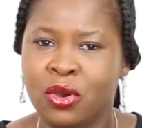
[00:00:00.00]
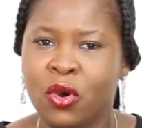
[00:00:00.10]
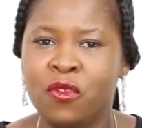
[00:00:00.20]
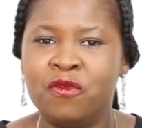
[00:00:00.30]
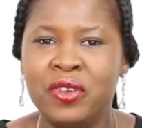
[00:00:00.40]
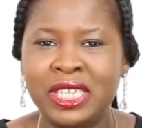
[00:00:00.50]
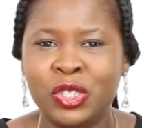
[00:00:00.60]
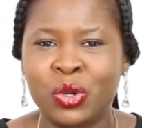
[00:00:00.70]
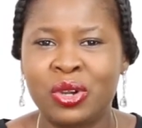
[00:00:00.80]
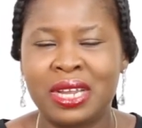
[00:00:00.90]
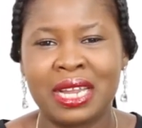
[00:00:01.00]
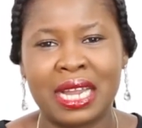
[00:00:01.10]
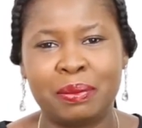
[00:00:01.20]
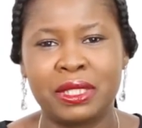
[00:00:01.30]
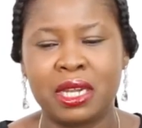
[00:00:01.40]
of venture
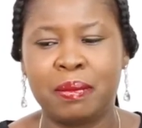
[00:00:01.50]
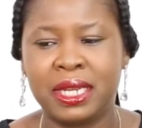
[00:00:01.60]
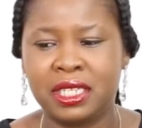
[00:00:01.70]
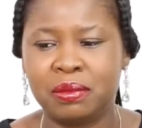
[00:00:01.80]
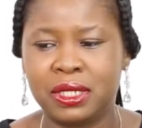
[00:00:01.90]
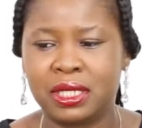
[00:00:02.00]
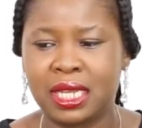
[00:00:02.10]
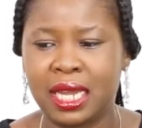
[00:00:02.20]
capital management.